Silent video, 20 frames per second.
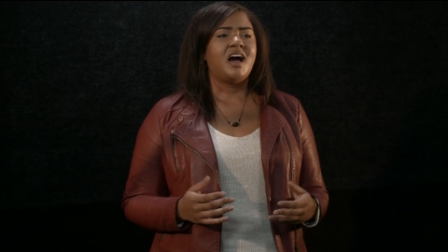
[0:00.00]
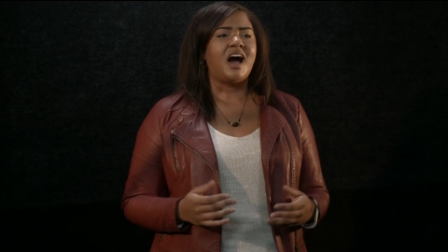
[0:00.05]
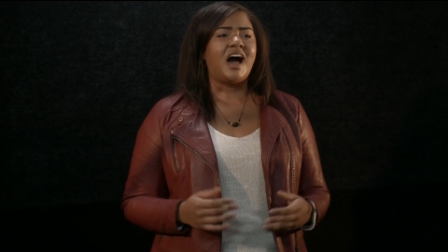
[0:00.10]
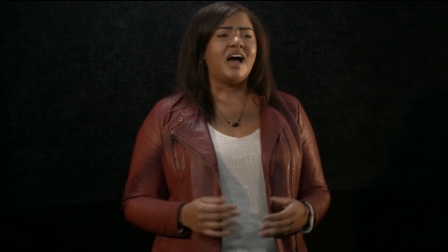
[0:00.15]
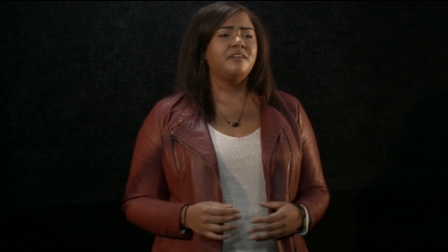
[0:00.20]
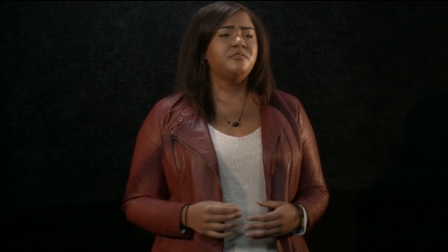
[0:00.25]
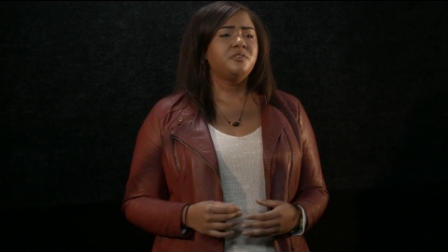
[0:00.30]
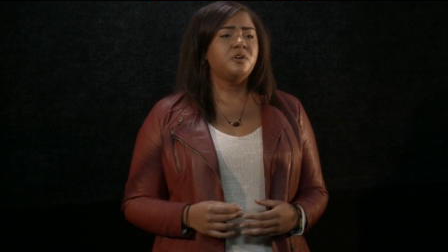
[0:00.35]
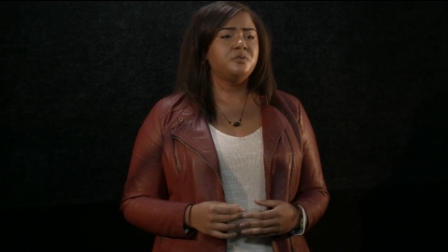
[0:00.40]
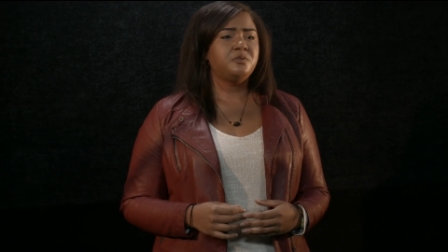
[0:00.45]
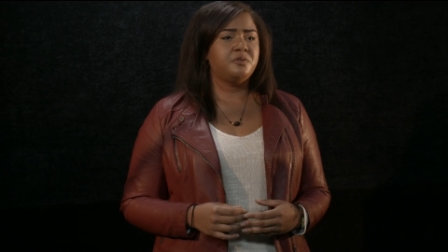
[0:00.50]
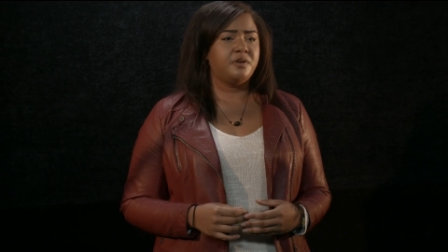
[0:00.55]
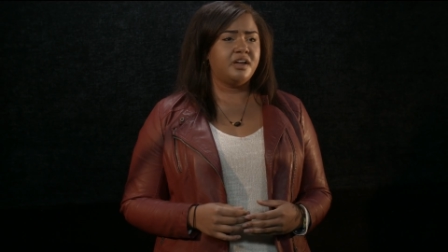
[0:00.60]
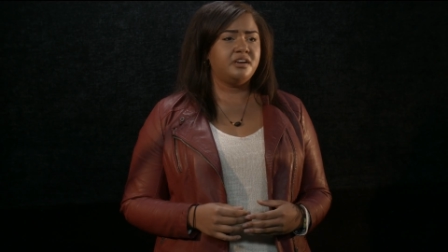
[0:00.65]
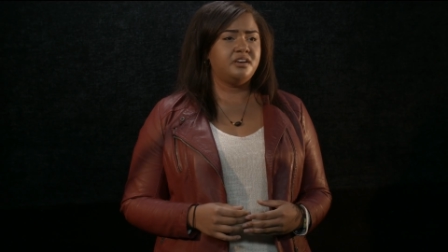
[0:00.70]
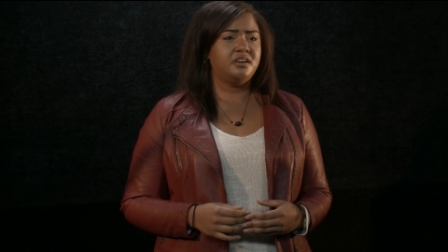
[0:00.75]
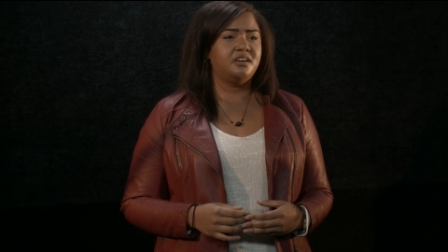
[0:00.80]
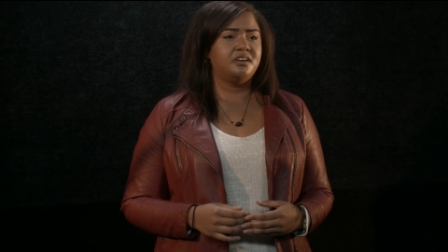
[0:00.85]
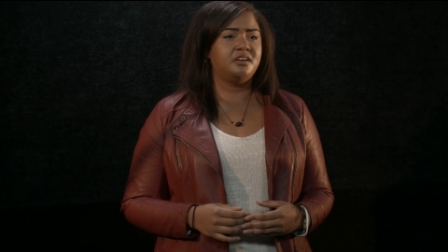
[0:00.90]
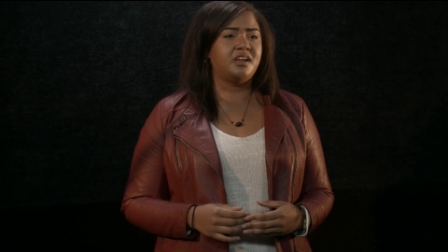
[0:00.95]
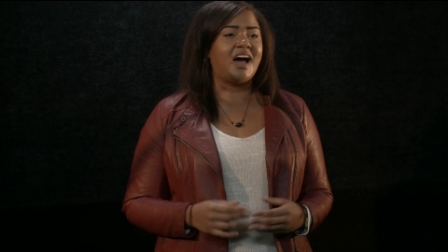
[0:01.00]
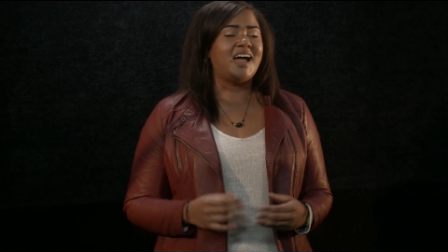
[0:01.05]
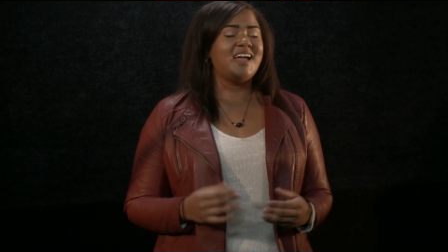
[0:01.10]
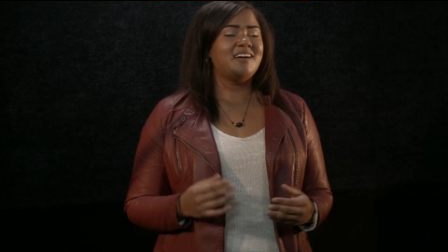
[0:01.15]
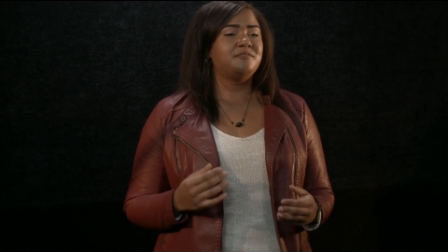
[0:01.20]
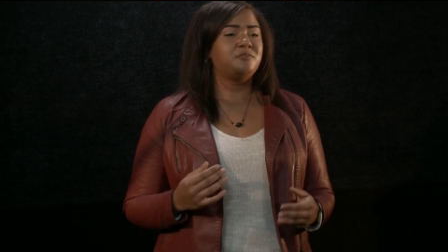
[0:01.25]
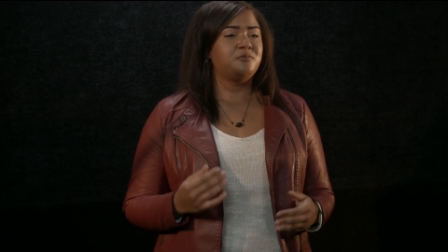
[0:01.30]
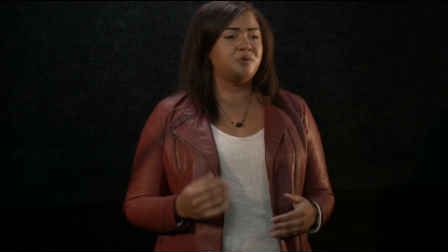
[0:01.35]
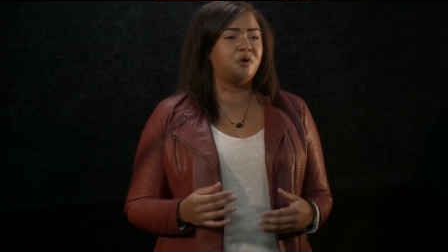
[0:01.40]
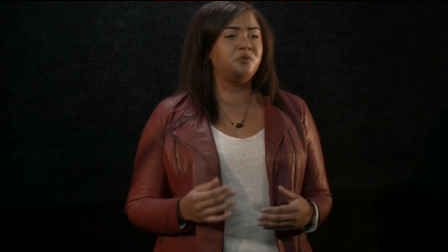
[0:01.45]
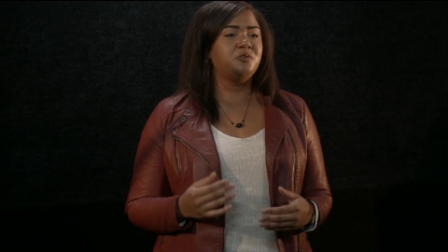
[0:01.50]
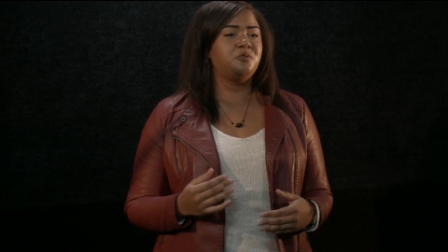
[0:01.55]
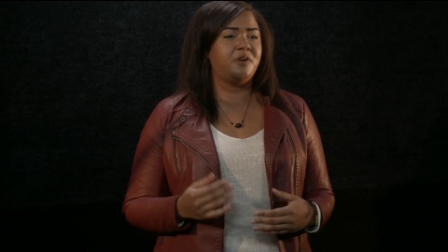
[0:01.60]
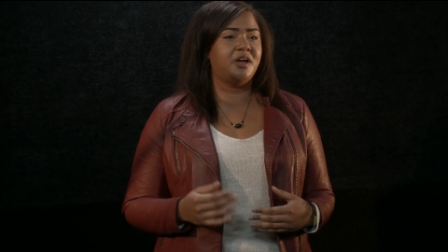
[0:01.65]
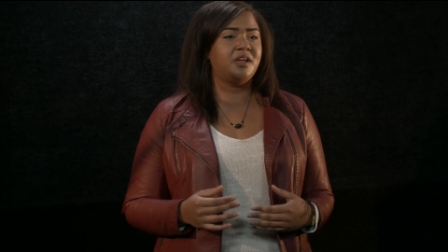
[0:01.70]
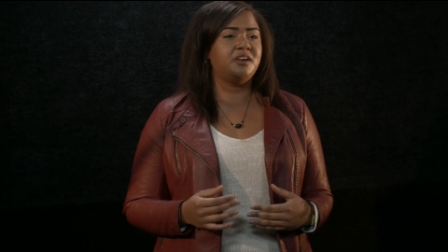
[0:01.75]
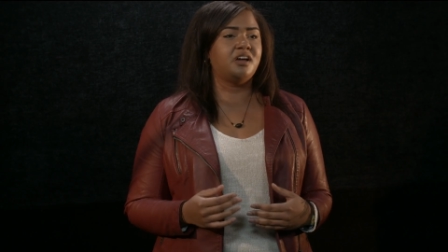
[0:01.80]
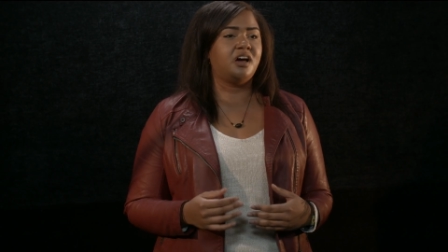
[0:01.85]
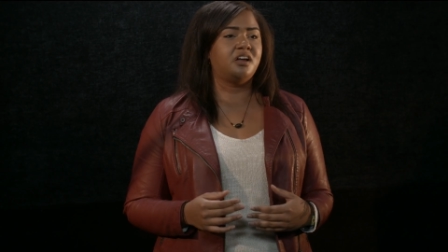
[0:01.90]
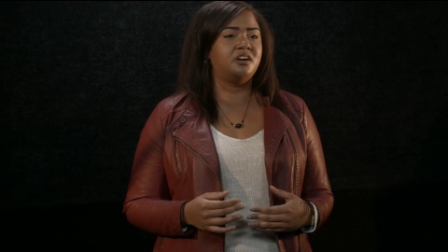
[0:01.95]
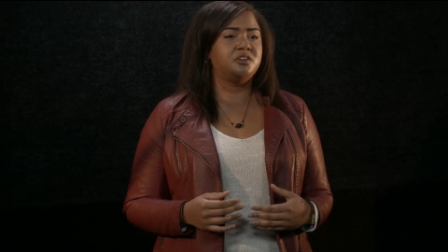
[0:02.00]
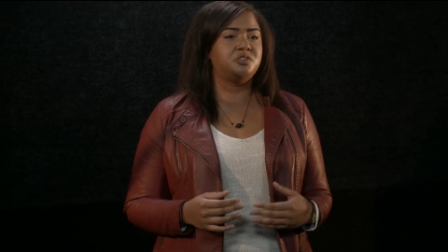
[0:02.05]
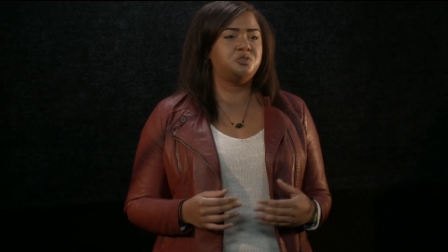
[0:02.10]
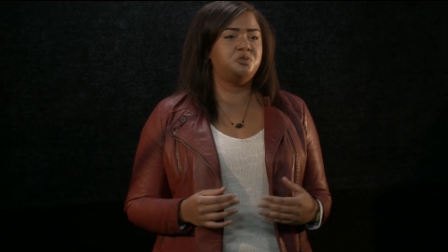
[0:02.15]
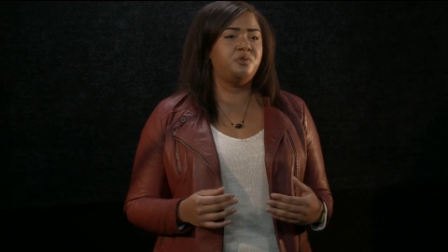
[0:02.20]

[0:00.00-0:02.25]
I've grown grand I have grown granddaughters